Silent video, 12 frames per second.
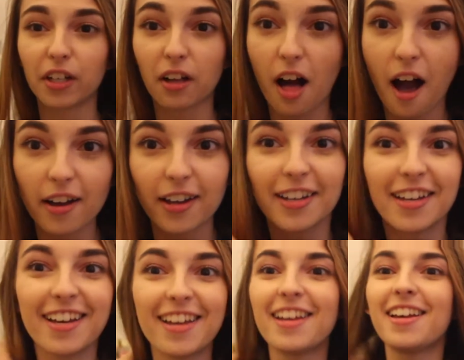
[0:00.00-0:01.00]
o'clock.
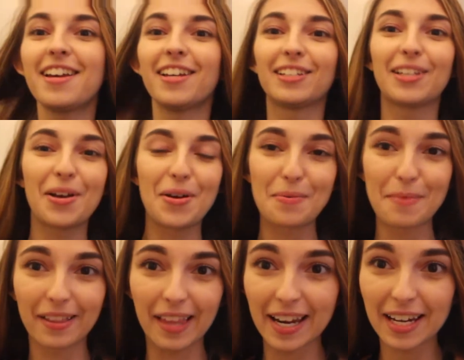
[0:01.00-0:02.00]
So
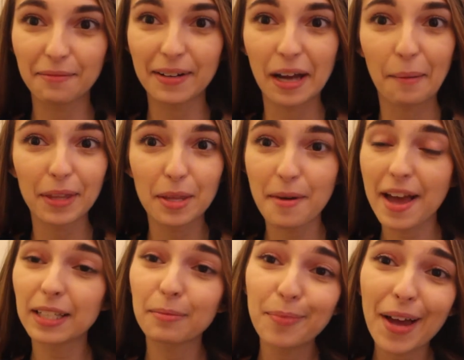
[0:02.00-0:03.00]
my lighting might not be the
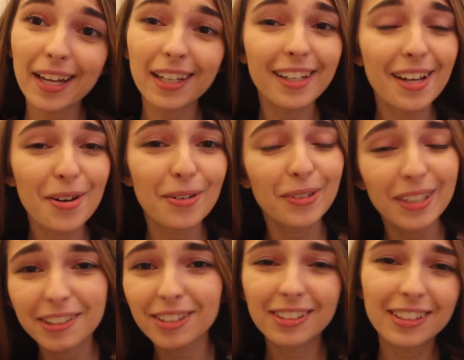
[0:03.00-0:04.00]
best, but you know,
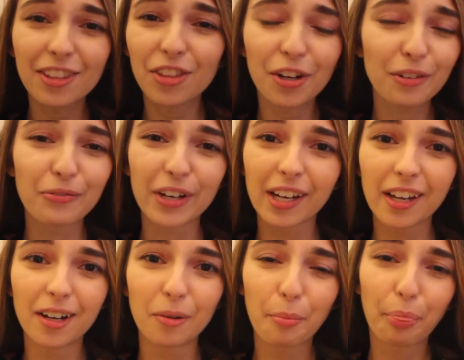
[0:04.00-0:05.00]
third
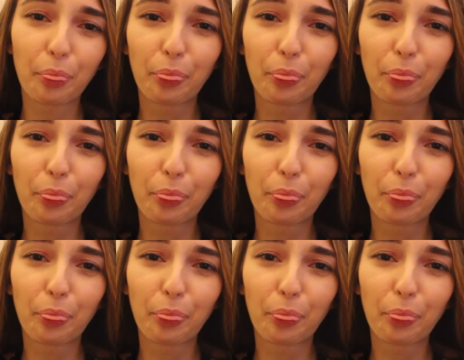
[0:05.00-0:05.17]
video.